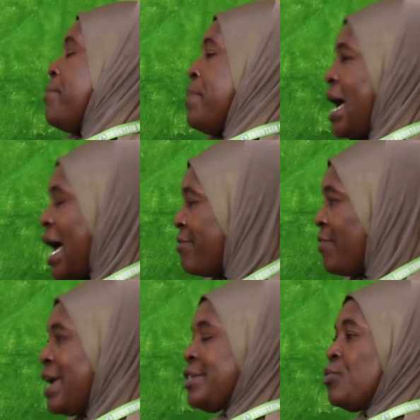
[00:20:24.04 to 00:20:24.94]
My
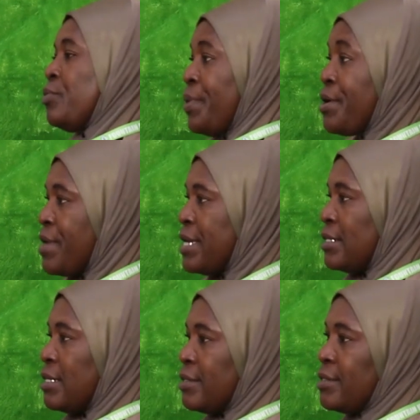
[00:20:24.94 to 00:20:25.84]
advice to
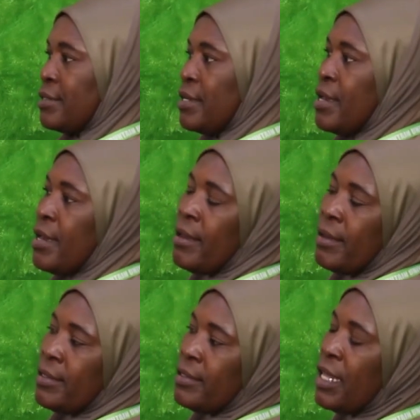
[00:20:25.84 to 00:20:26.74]
parents is,
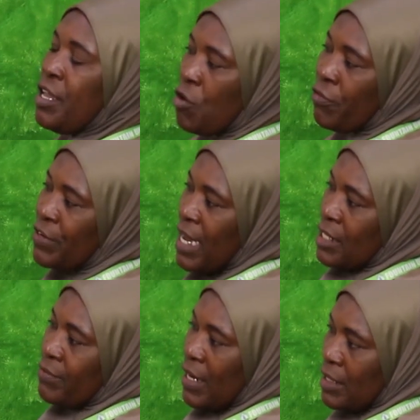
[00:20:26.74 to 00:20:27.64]
think of
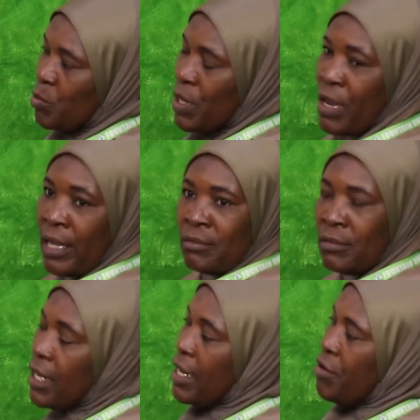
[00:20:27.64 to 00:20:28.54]
NASFAT when you are
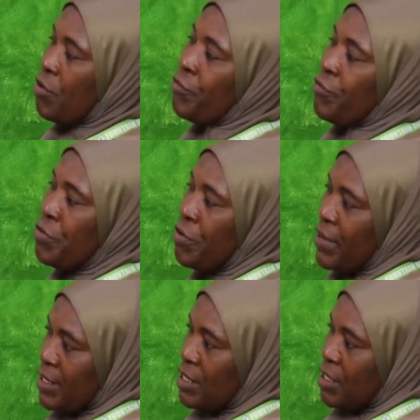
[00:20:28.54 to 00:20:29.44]
thinking of
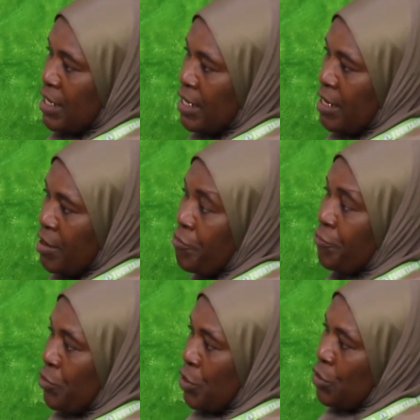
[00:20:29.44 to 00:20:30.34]
university
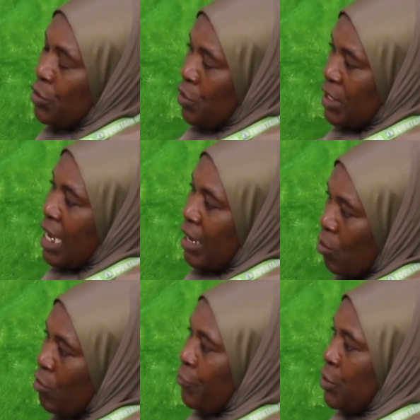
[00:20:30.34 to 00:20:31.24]
for your daughter
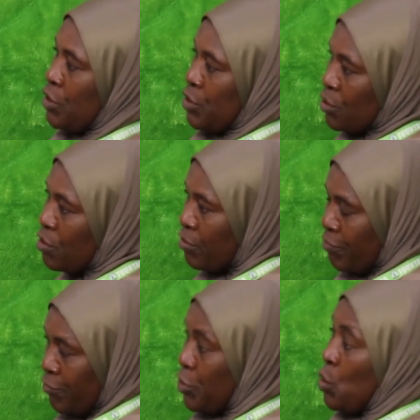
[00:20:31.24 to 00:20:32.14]
or for your son,
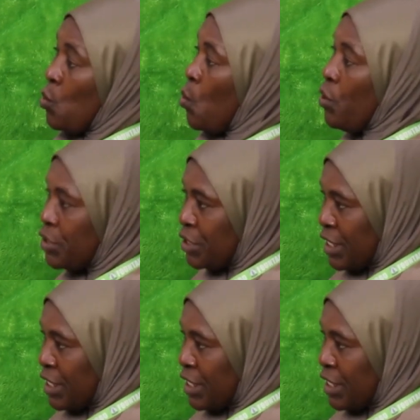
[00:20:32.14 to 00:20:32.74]
for your world